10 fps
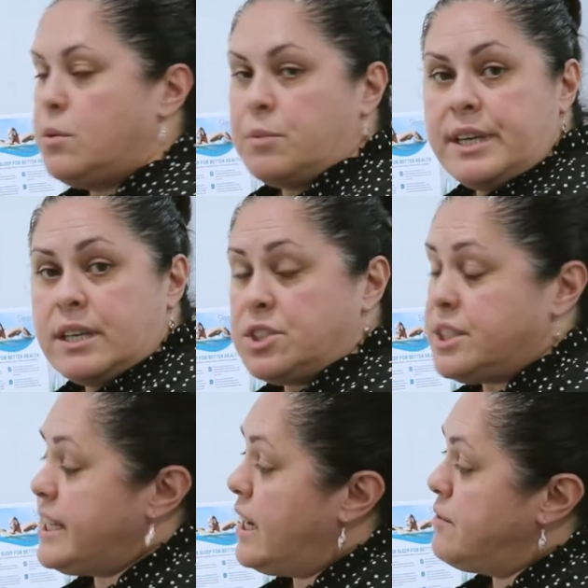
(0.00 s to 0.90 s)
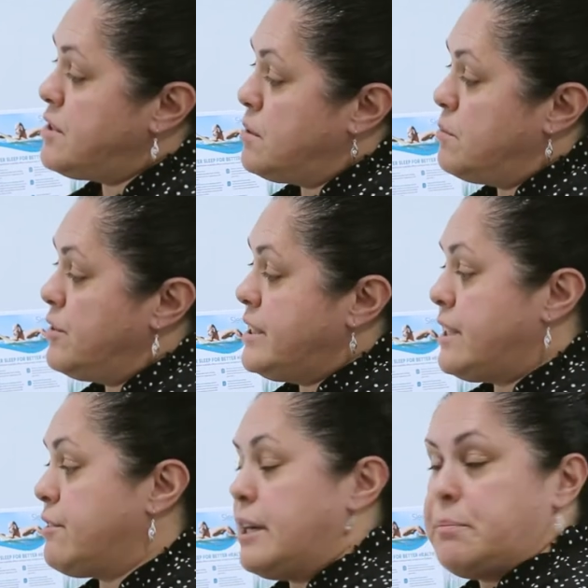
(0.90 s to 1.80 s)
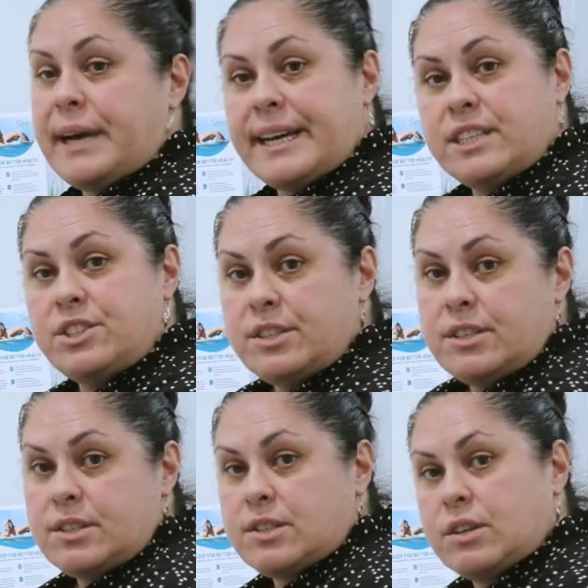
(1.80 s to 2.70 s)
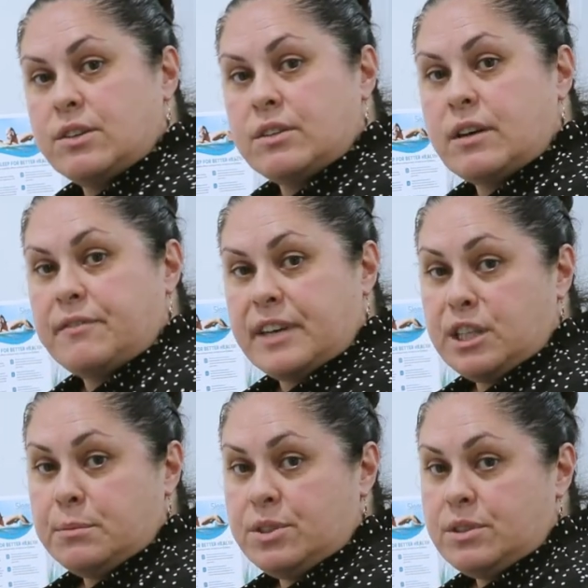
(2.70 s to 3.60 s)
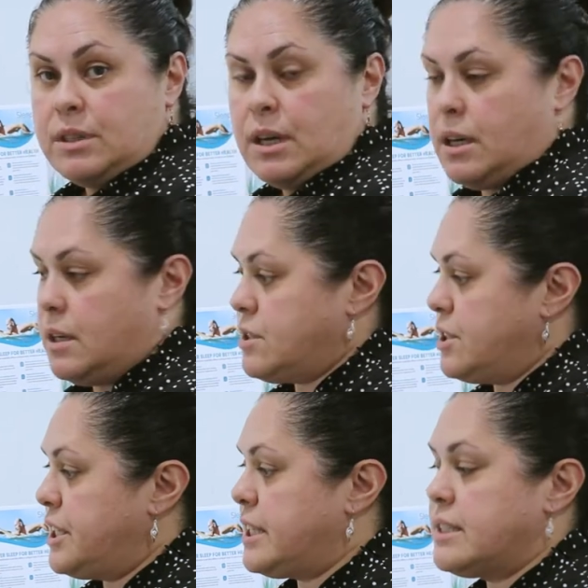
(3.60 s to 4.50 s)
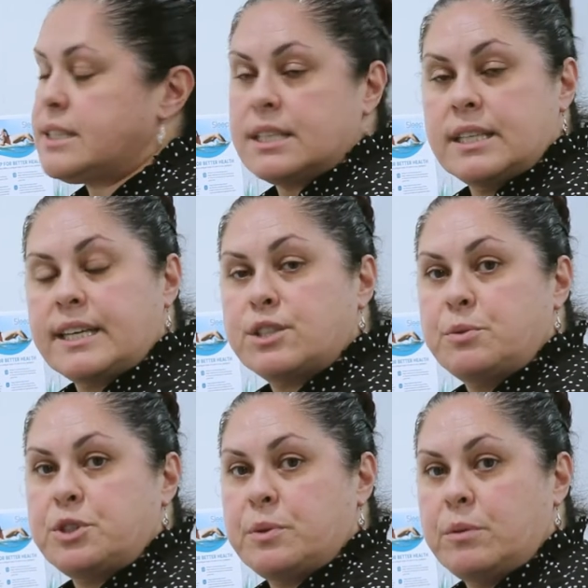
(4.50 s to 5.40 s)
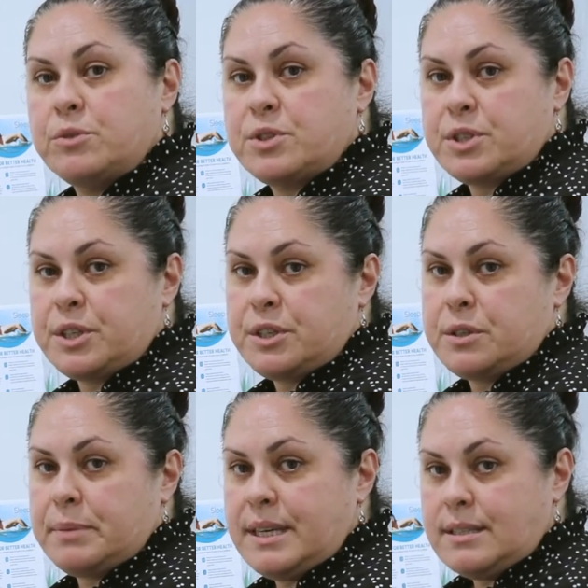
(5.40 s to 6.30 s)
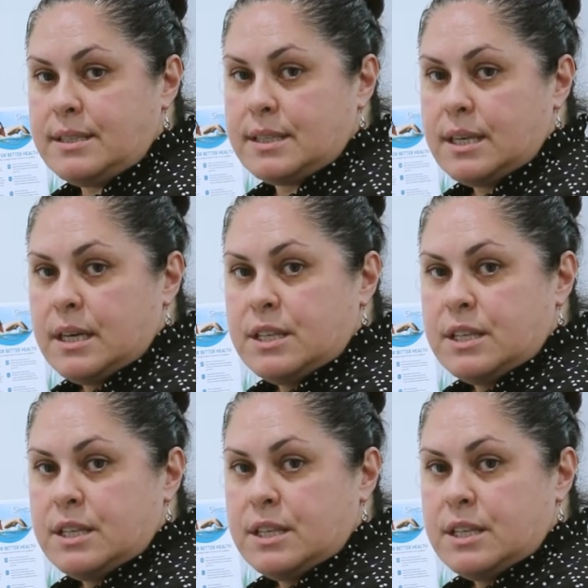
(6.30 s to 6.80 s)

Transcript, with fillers: We actually have some really great packages available, so you can select which one will suit you the best.